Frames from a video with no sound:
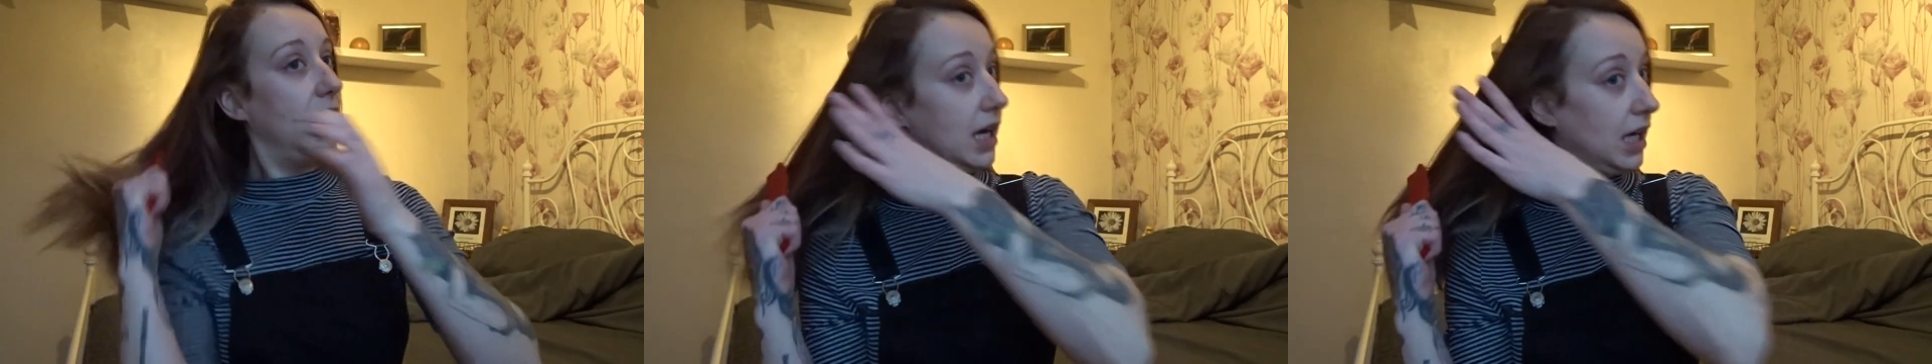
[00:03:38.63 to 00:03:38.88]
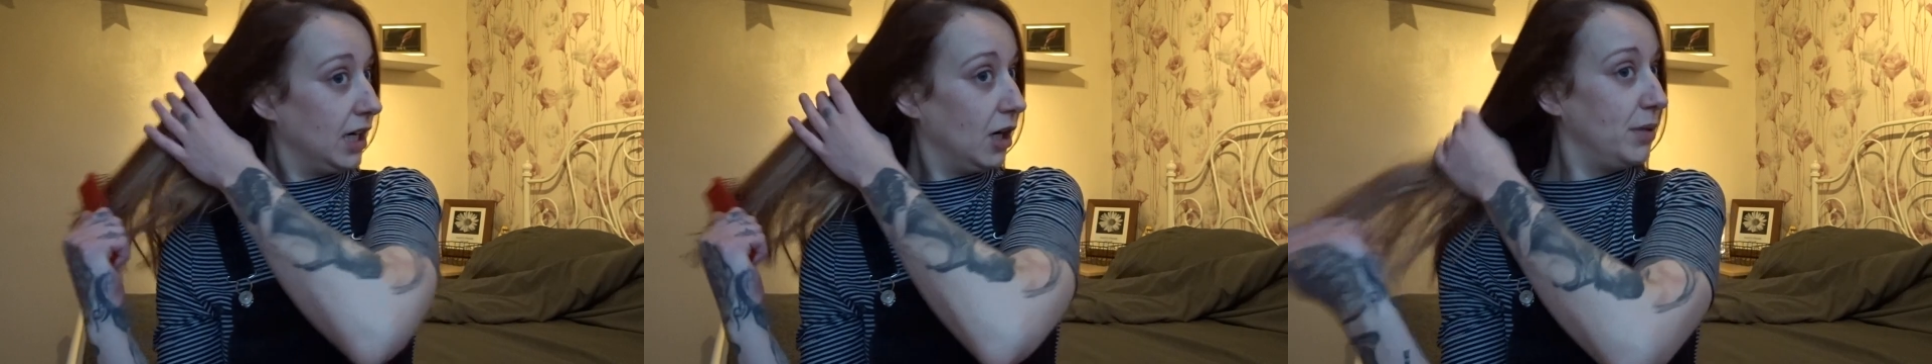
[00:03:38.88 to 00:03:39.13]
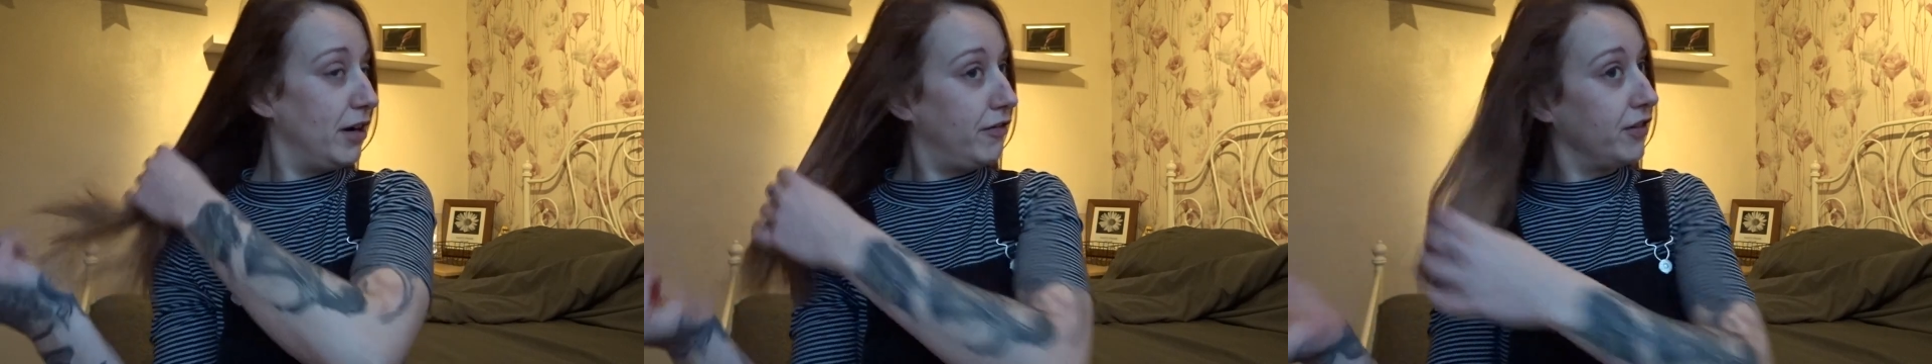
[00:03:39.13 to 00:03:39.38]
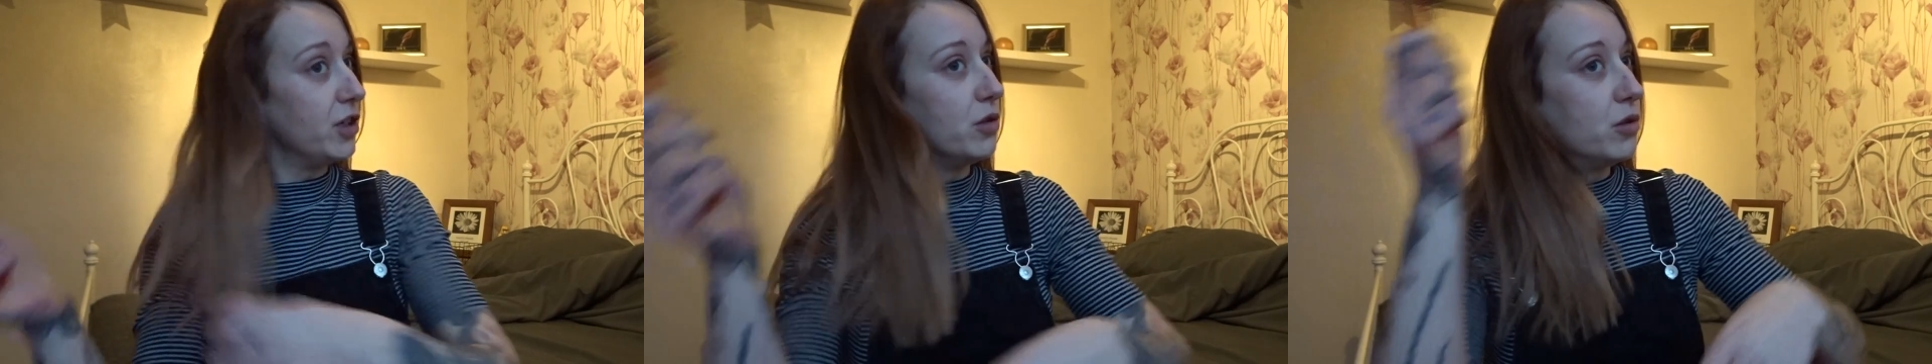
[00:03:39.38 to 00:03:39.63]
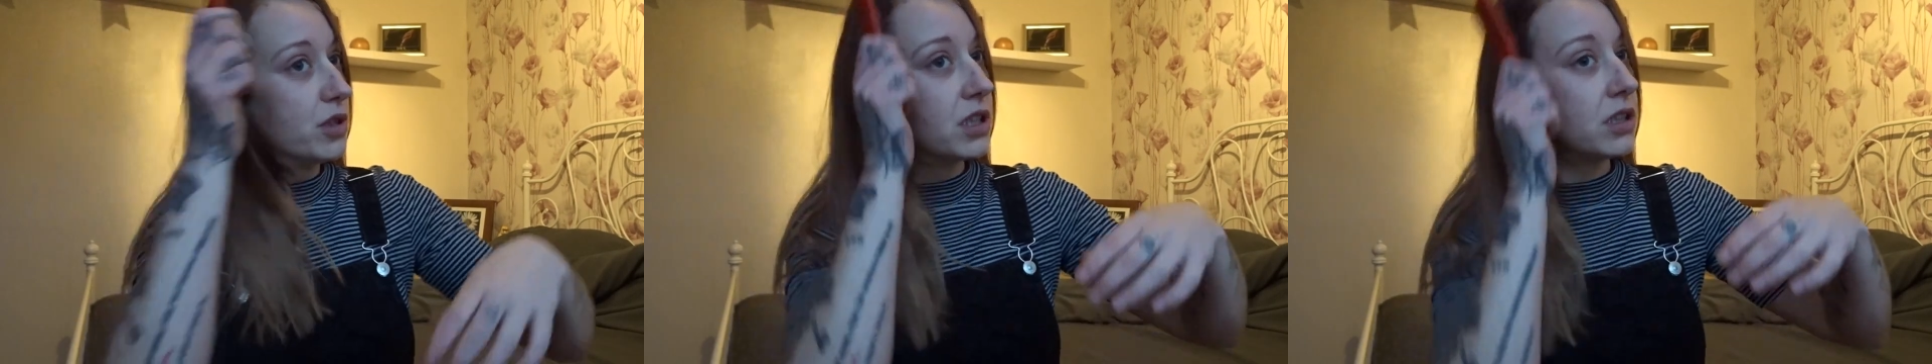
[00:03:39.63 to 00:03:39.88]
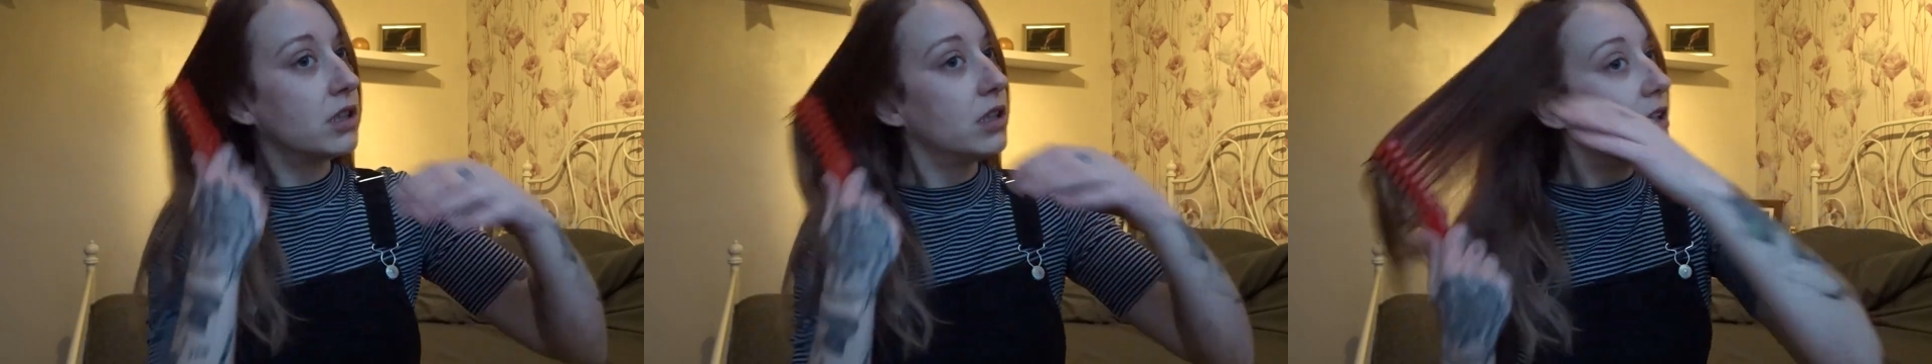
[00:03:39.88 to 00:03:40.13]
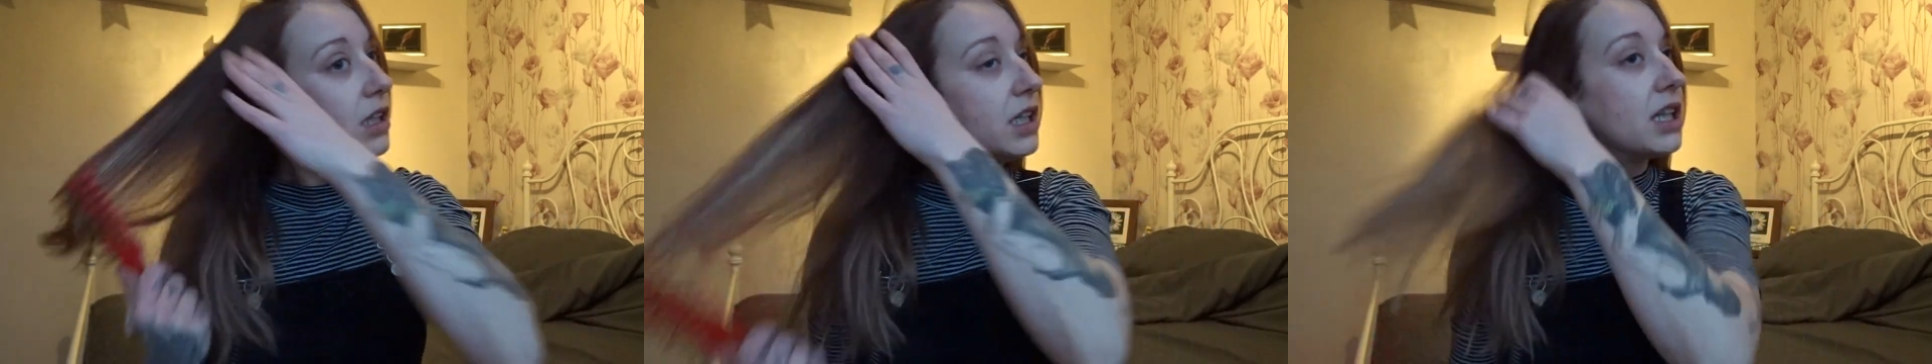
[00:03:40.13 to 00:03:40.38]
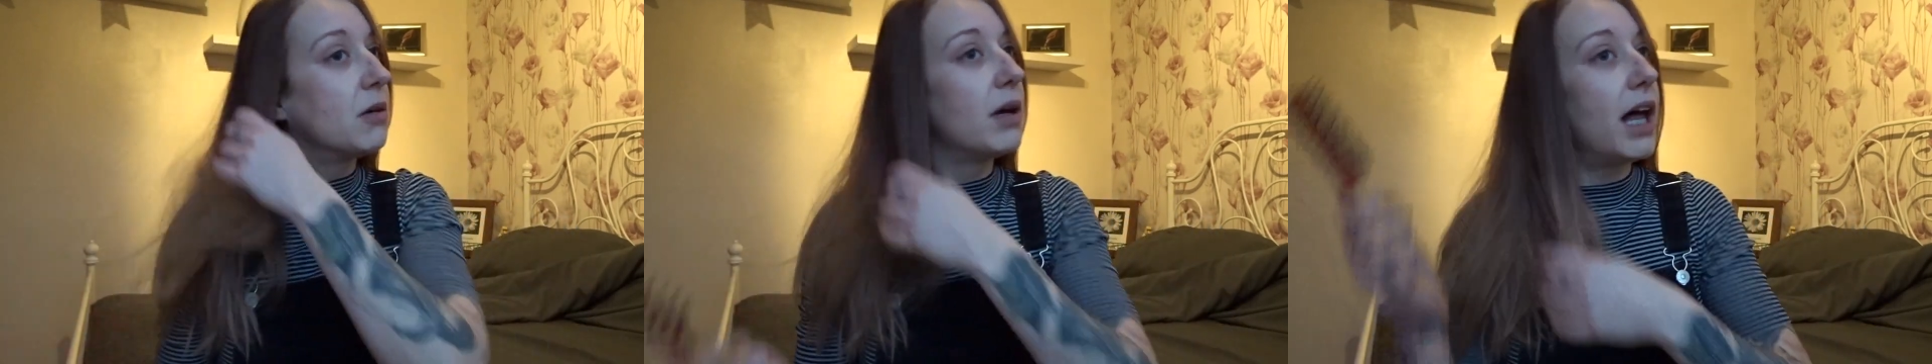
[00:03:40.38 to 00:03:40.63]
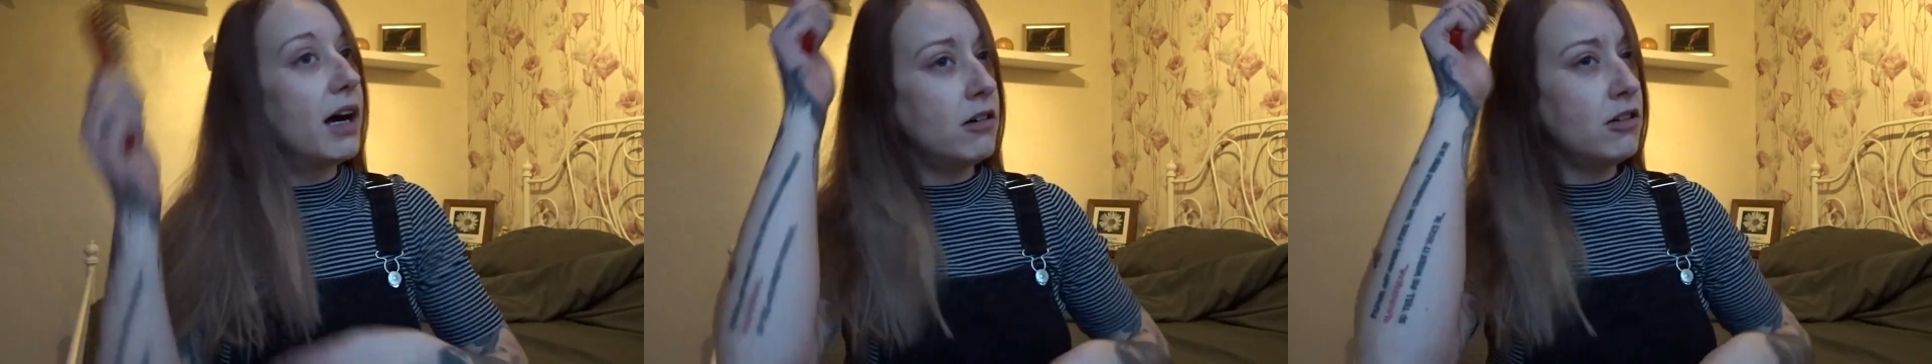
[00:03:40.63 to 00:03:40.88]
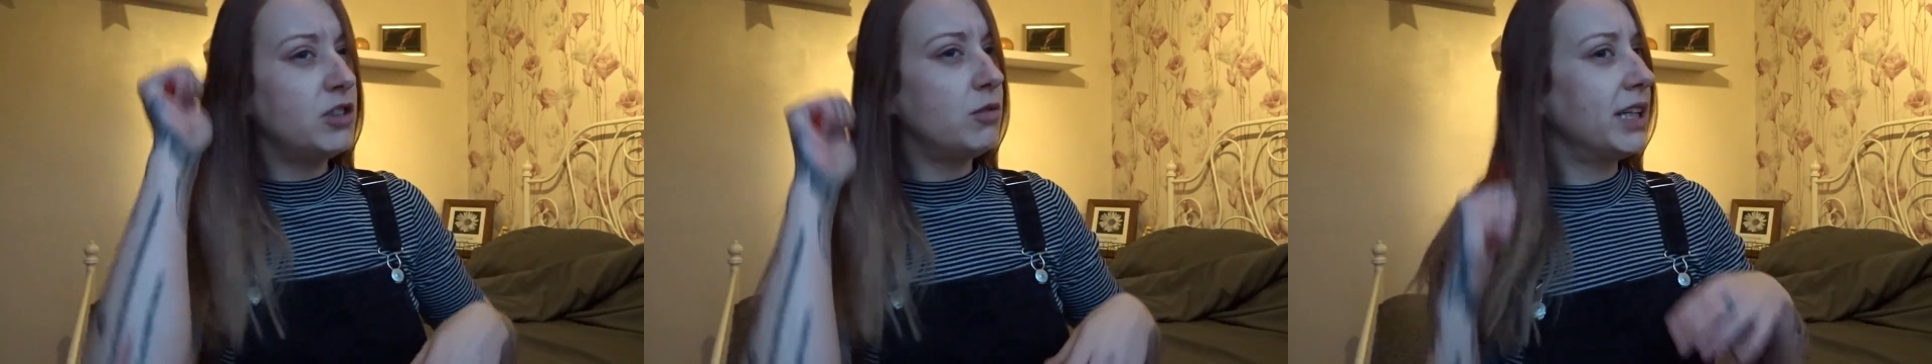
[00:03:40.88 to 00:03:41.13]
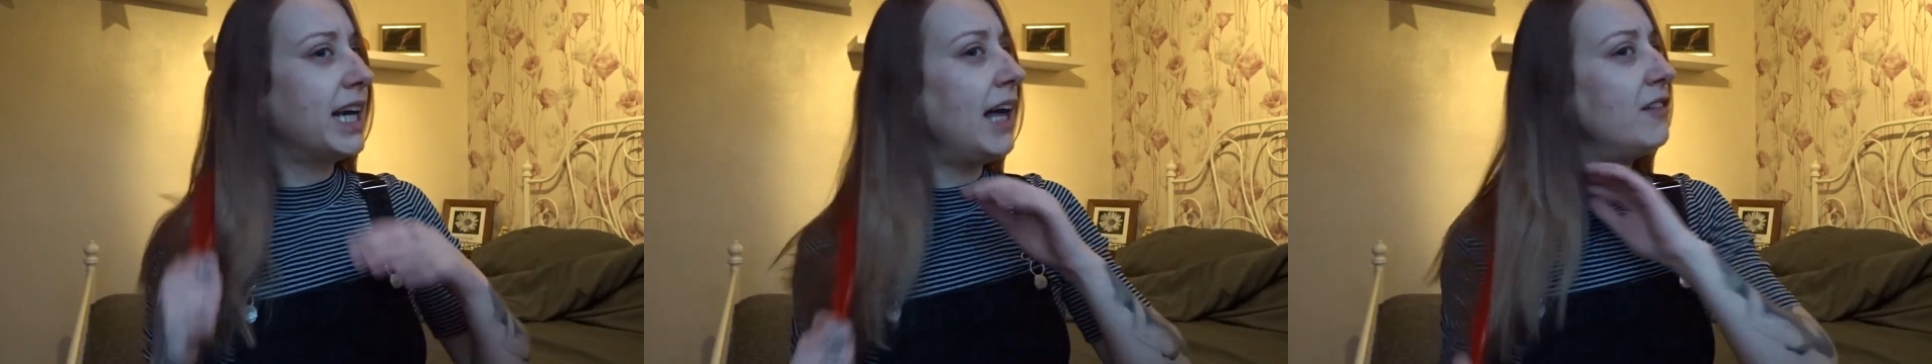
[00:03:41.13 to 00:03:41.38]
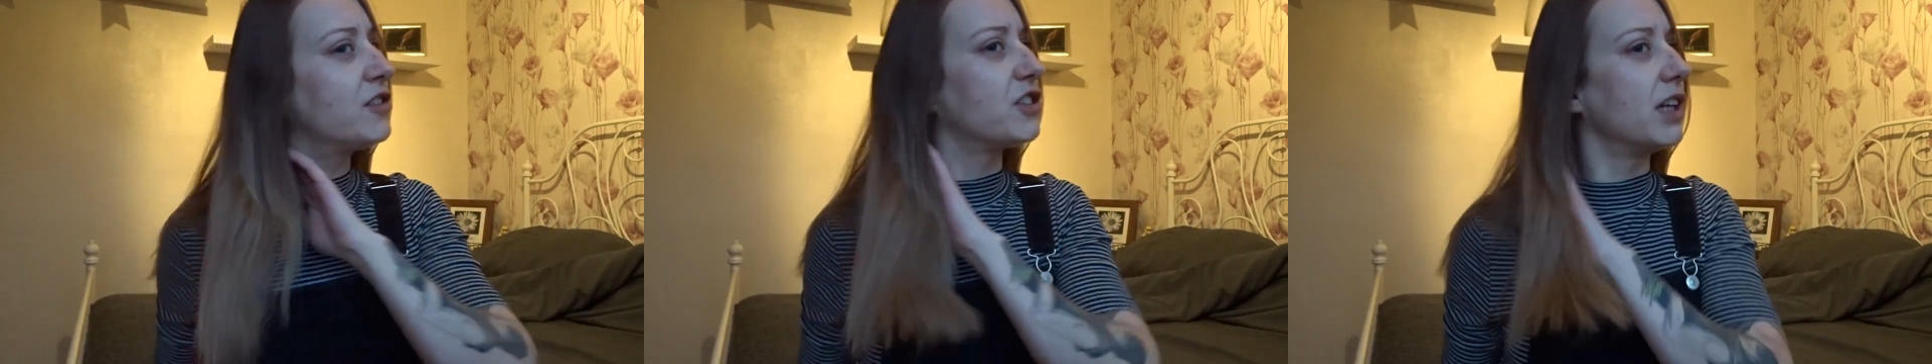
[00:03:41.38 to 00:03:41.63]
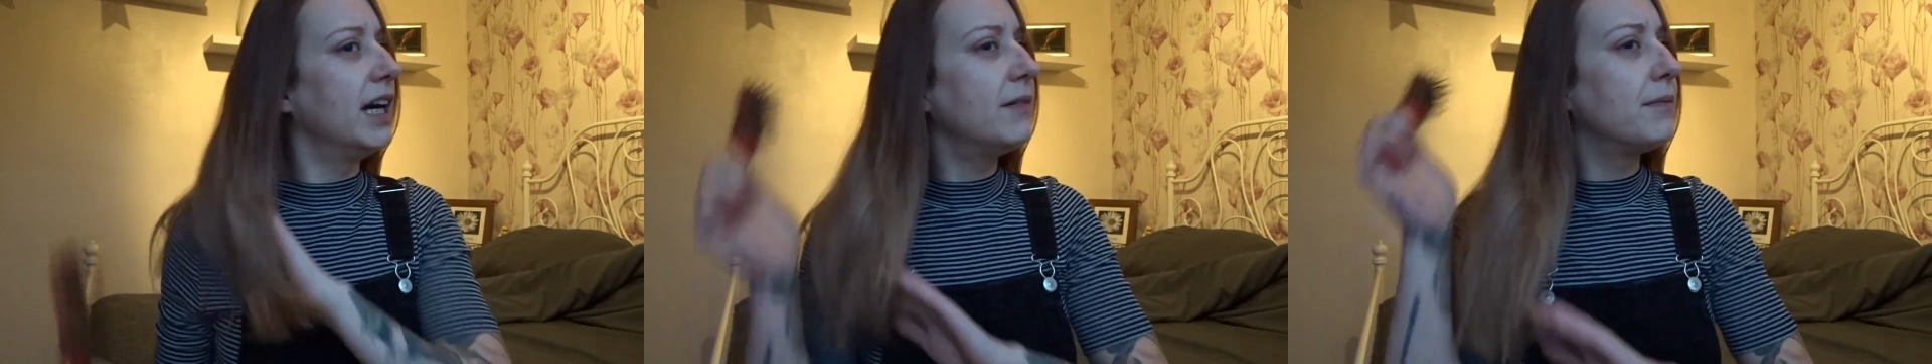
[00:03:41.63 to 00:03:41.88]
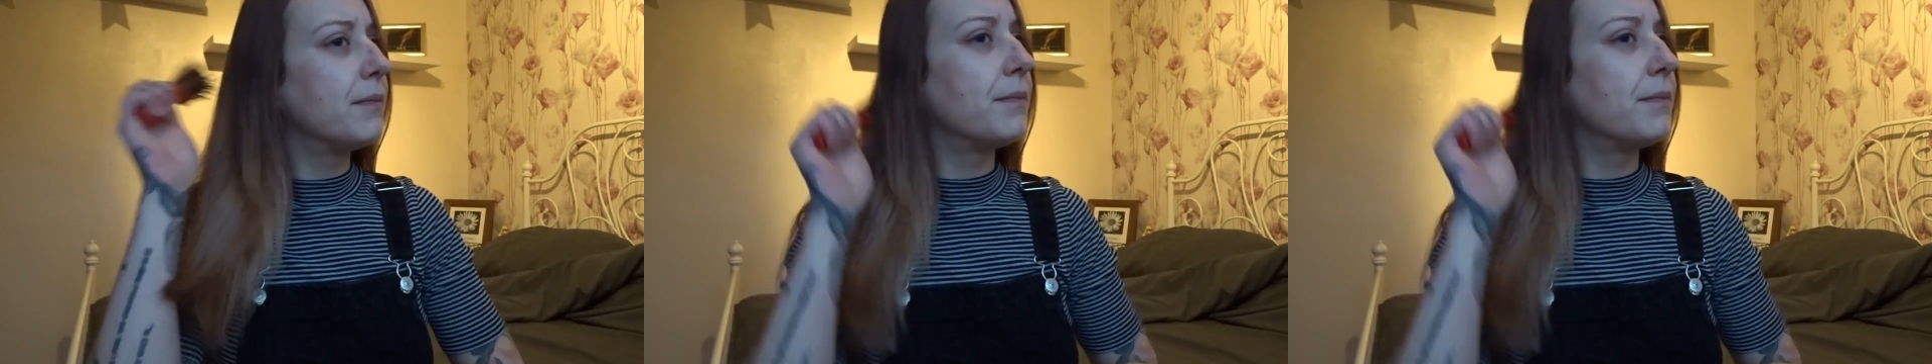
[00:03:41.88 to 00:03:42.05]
a little bit of food. They were like, oh, do you want to cancel it?